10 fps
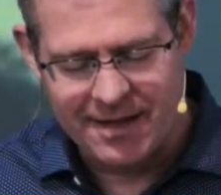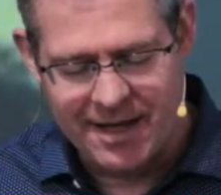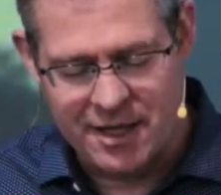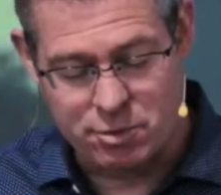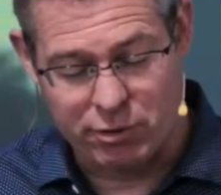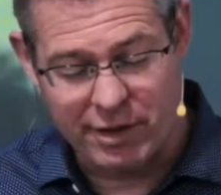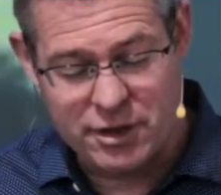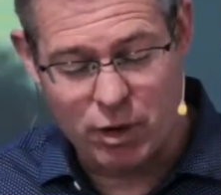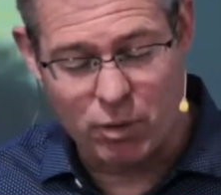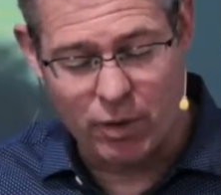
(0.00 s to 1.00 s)
as we read
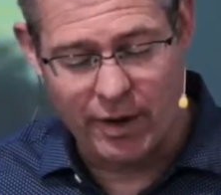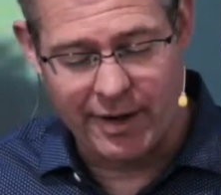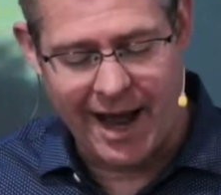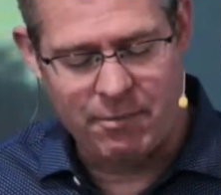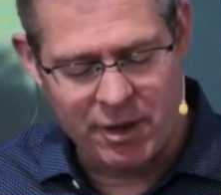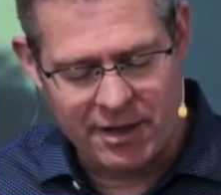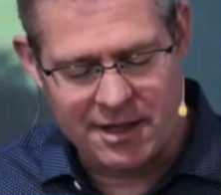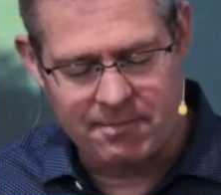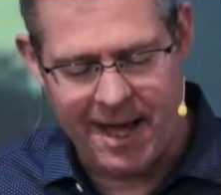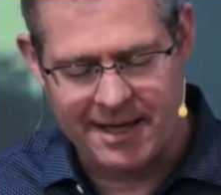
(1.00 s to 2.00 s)
your word and we think
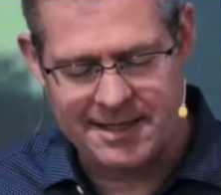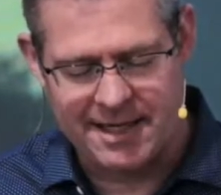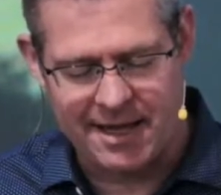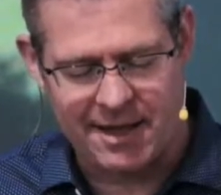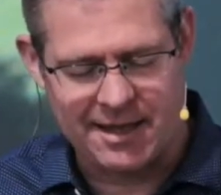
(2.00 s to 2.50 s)
about it together,